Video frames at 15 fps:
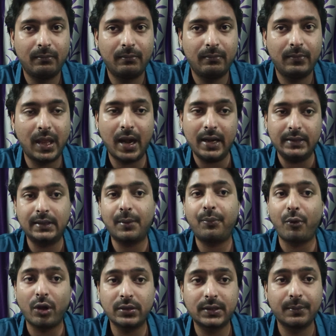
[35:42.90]
there is a
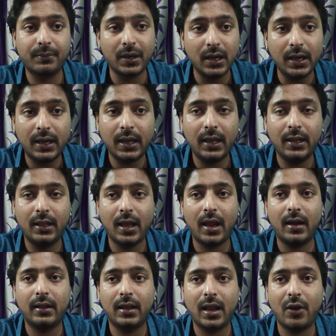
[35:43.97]
possibility
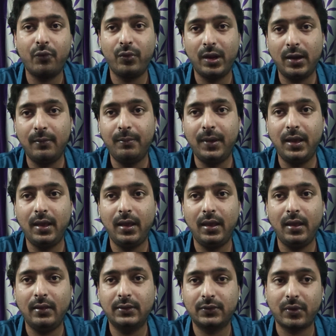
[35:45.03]
that there will
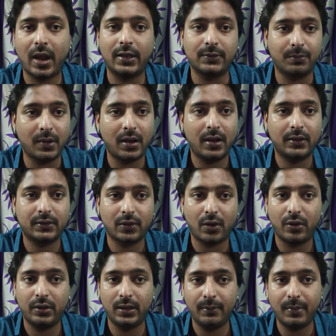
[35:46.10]
be scratch marks
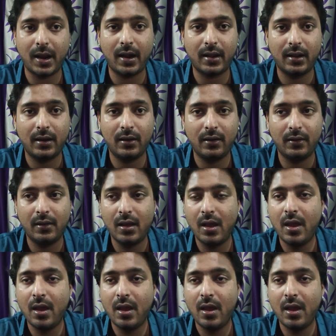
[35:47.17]
on the barrel